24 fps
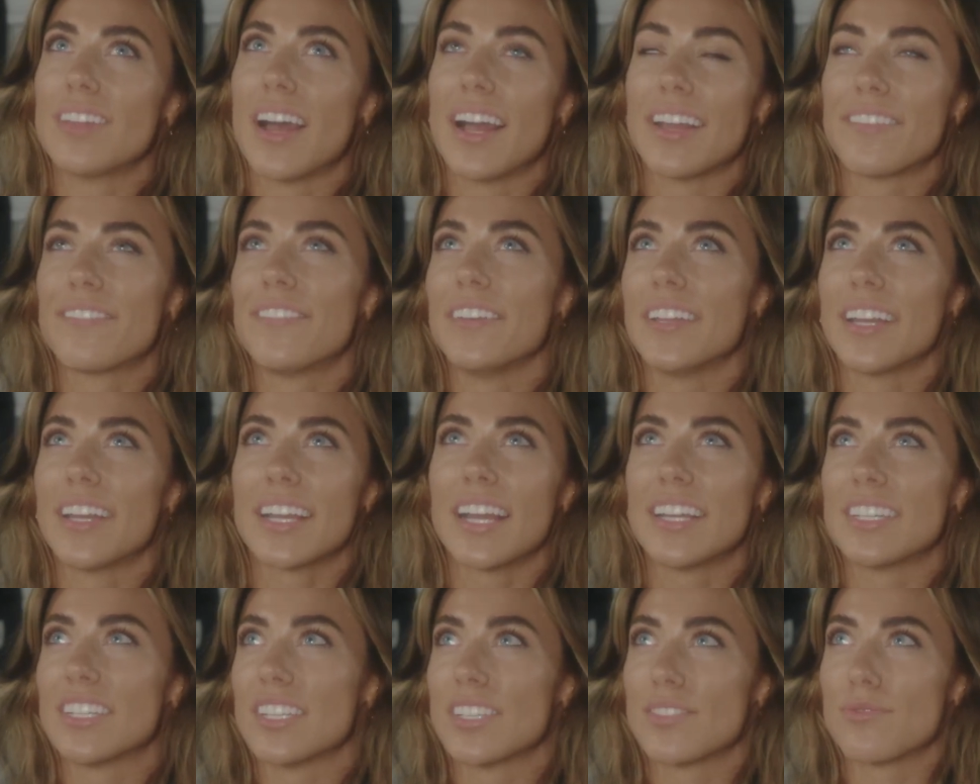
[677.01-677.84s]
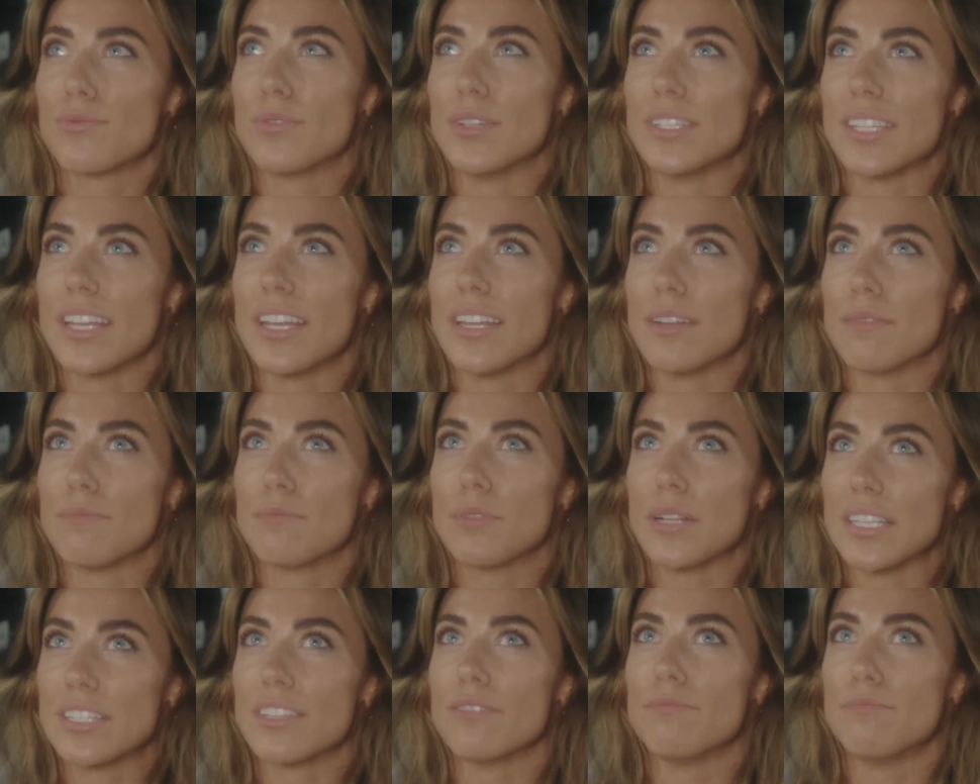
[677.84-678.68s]
I feel like I just was in a
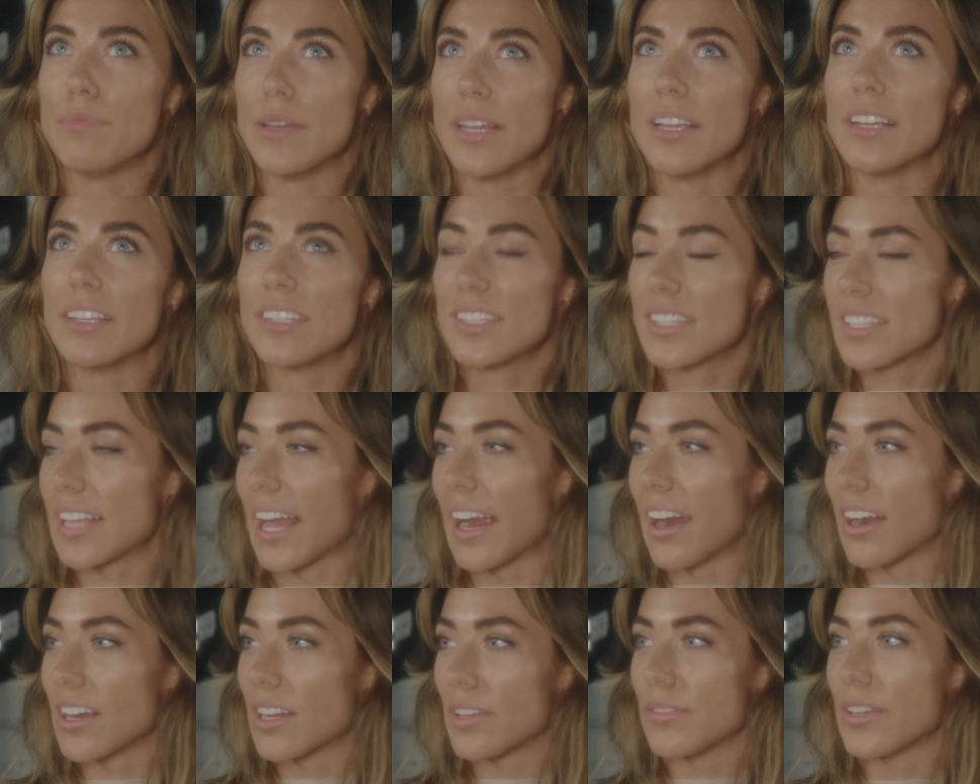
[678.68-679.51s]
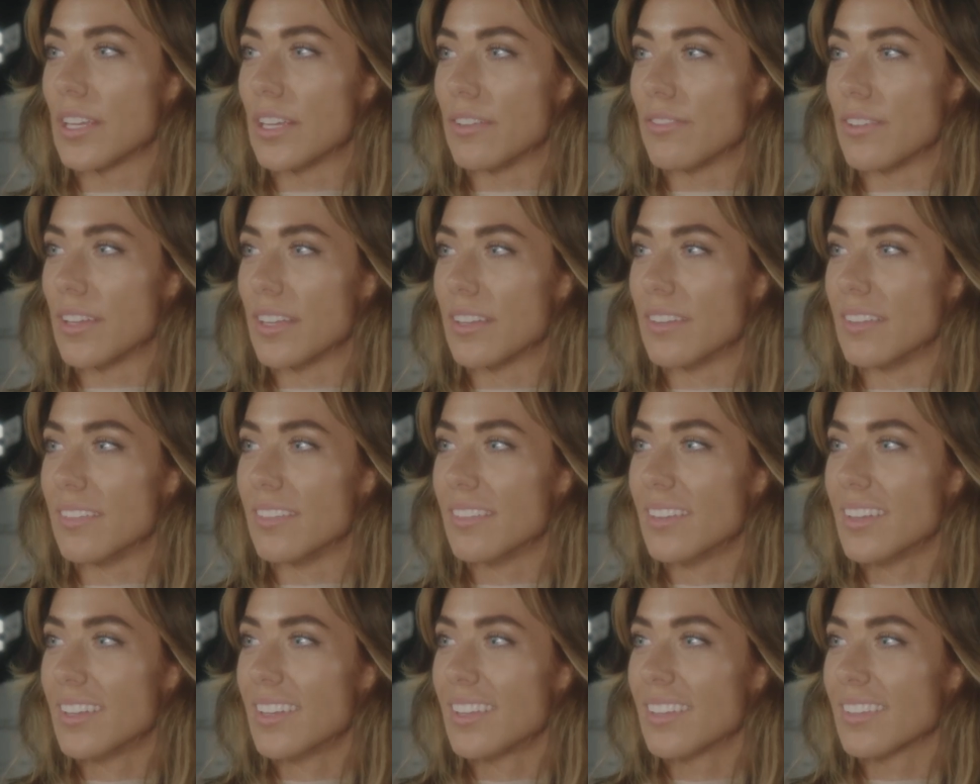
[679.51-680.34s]
place of being scared of even
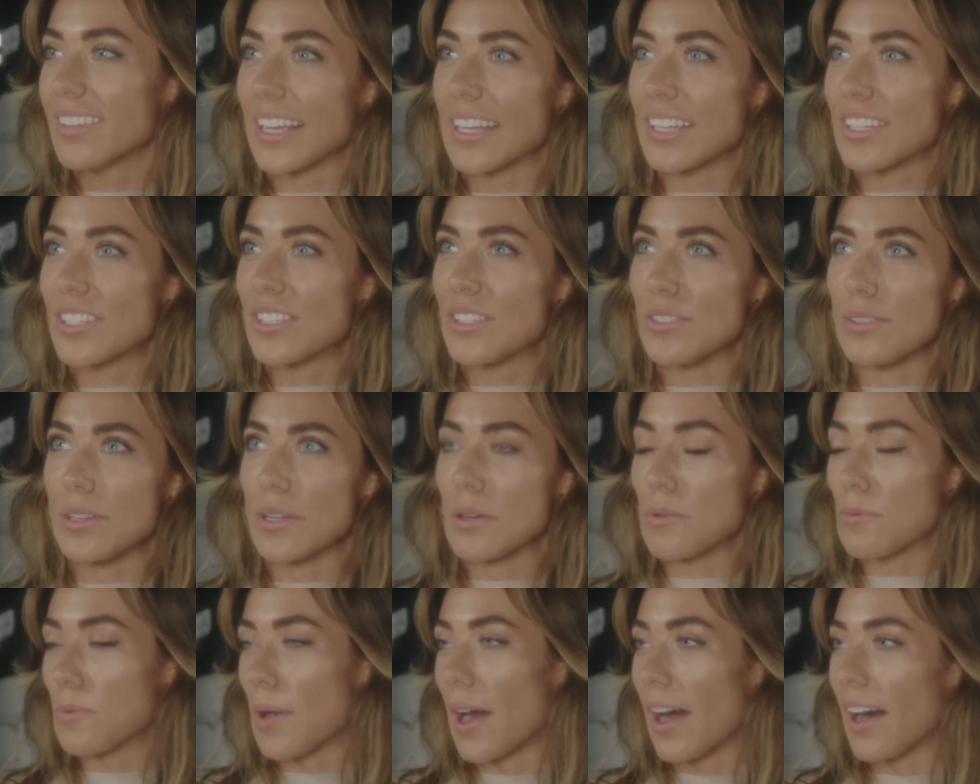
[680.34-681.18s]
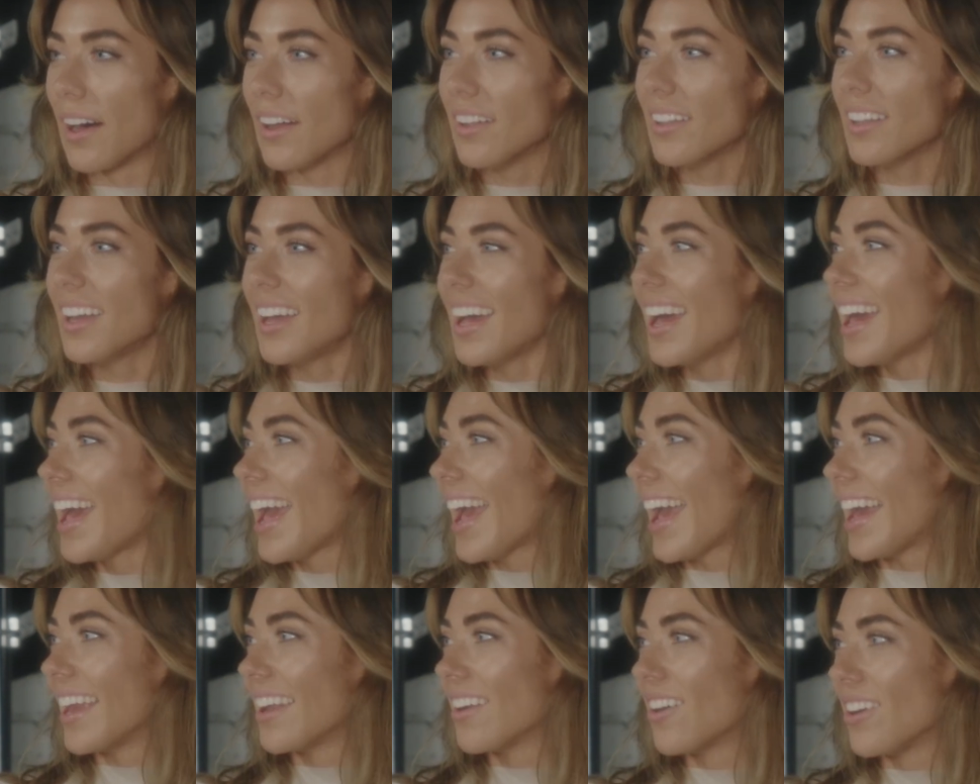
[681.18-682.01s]
like doing well
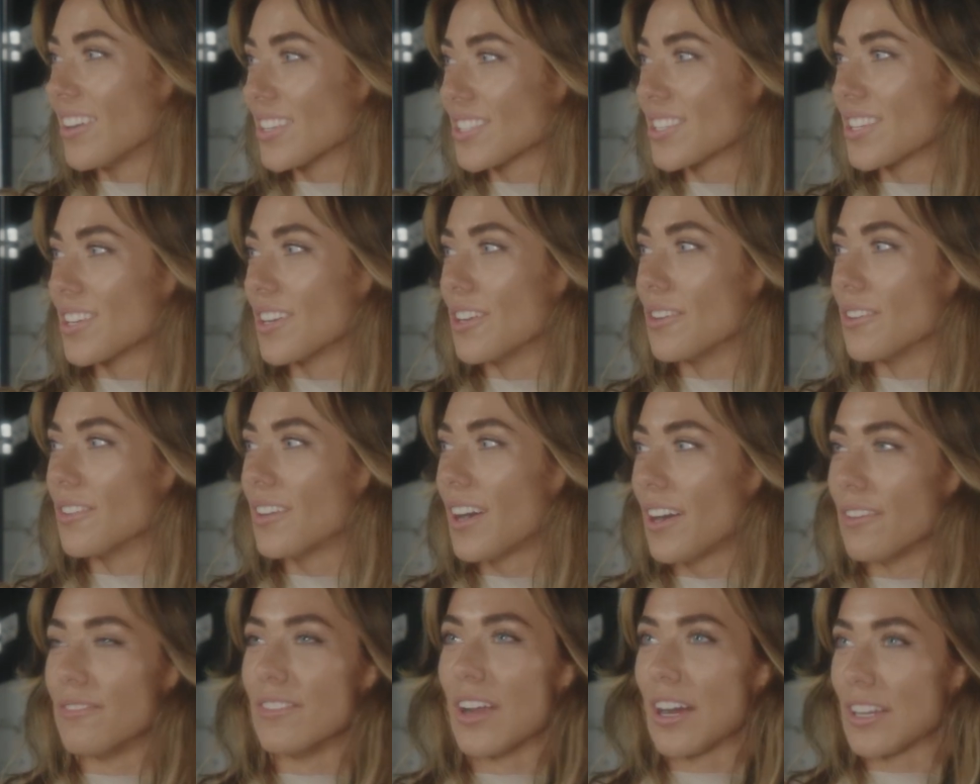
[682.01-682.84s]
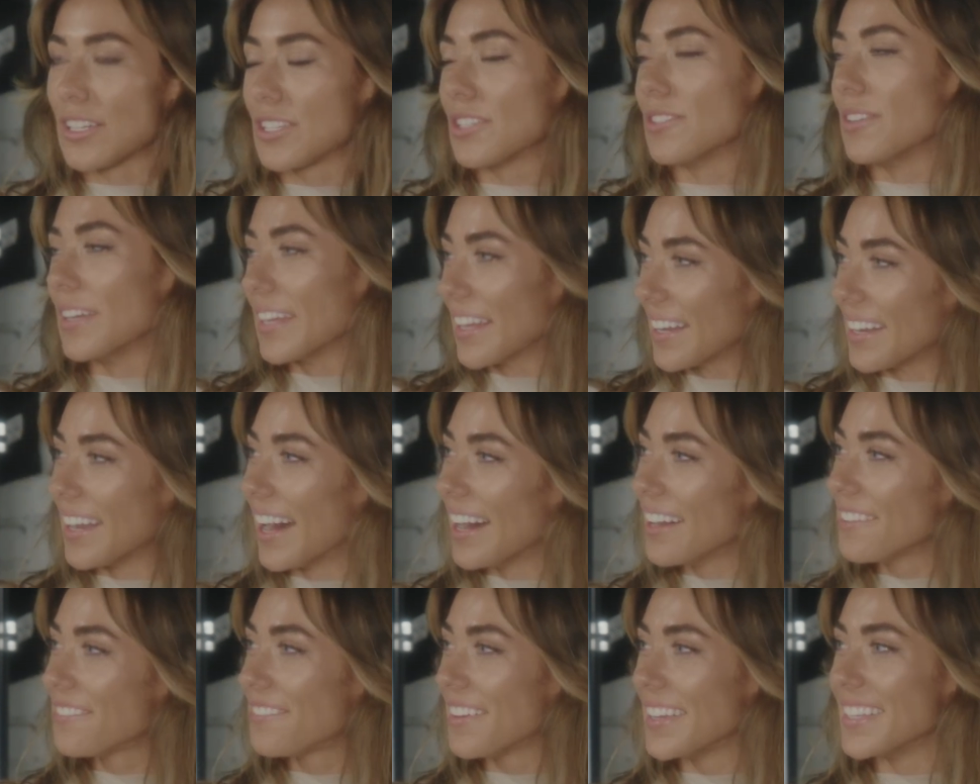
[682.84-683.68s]
and also of not doing
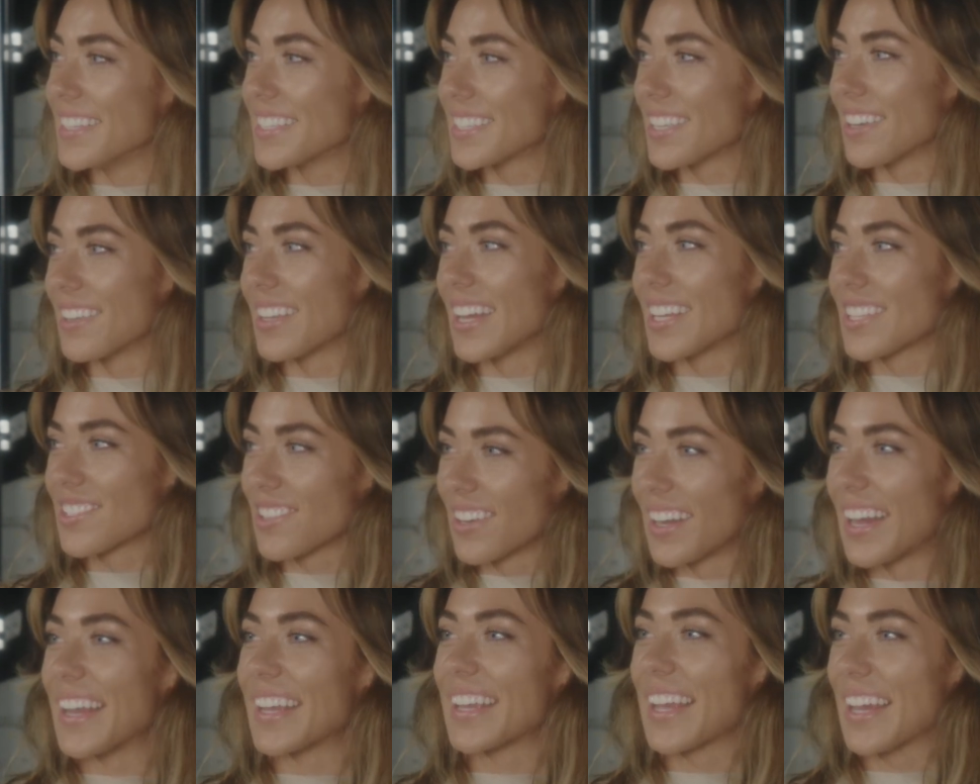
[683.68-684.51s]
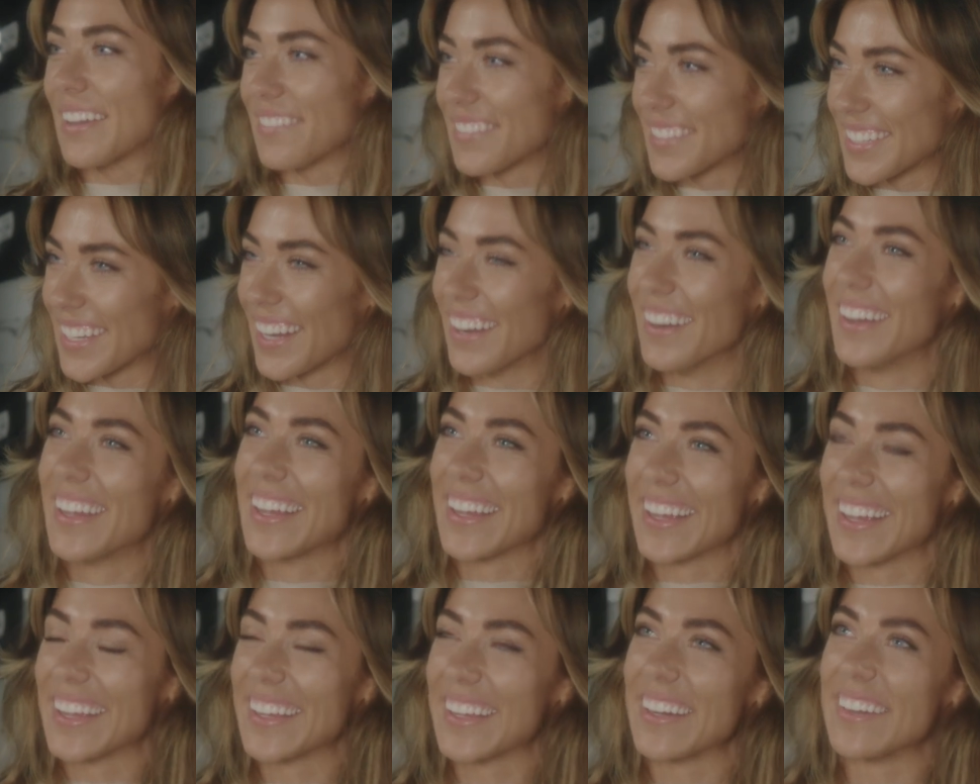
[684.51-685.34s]
enough. And so that's why I kept
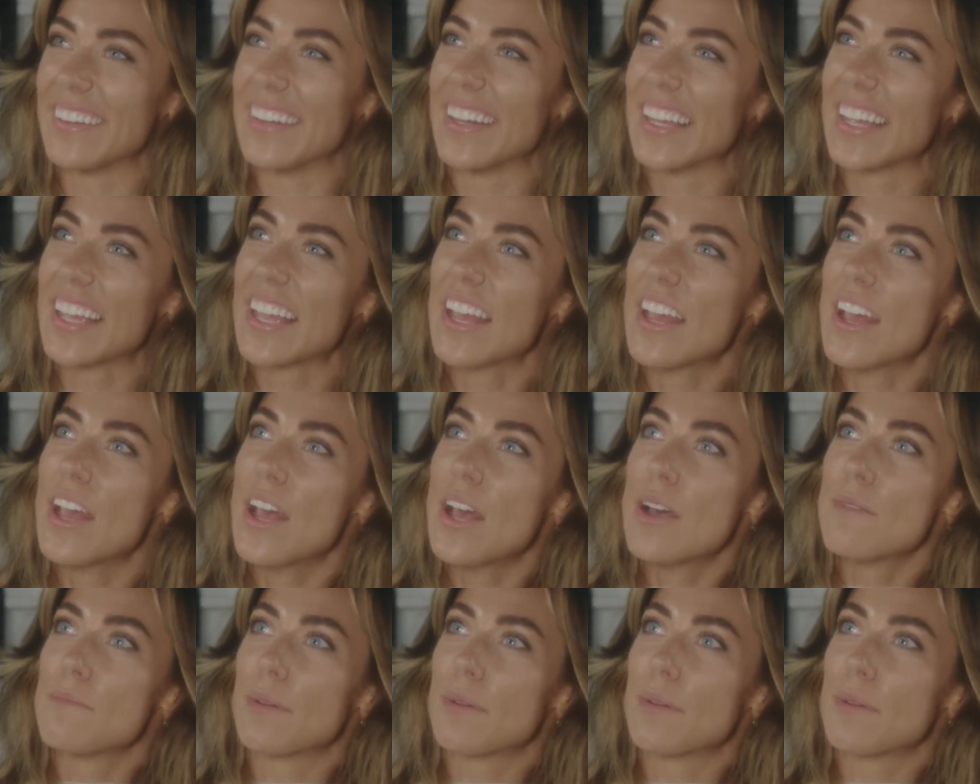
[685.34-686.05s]
going and going. Yeah, wow.